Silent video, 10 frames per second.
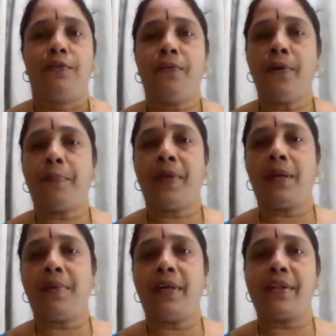Food
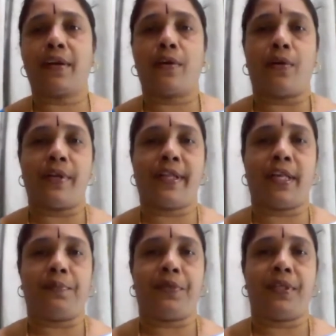pyramid is a
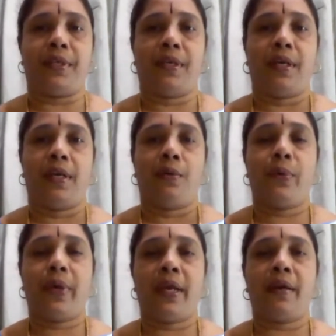concept
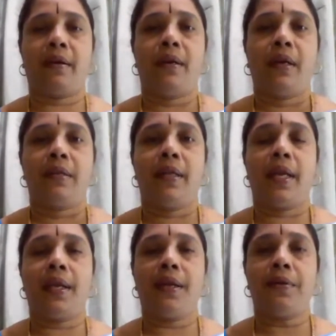where
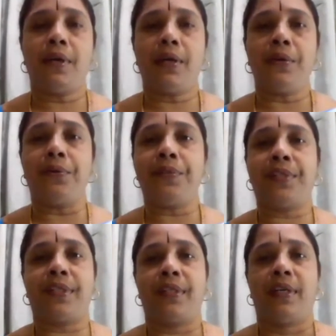they
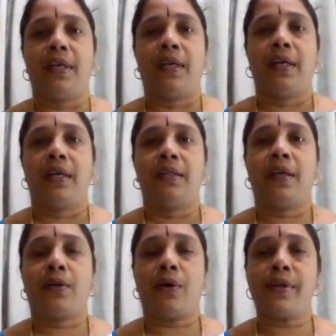introduce
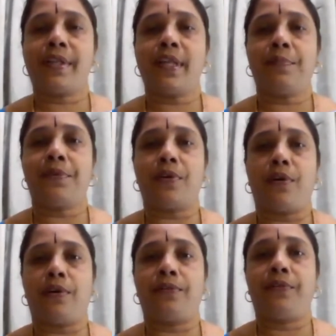the concept
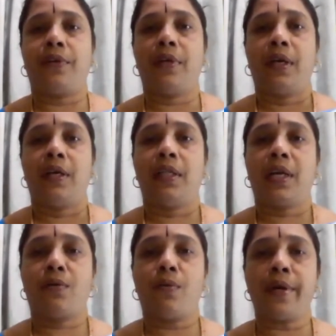of the
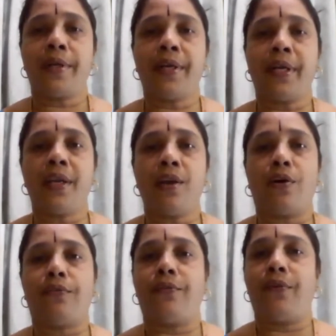quantity
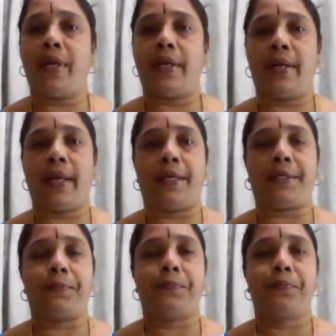of food intake.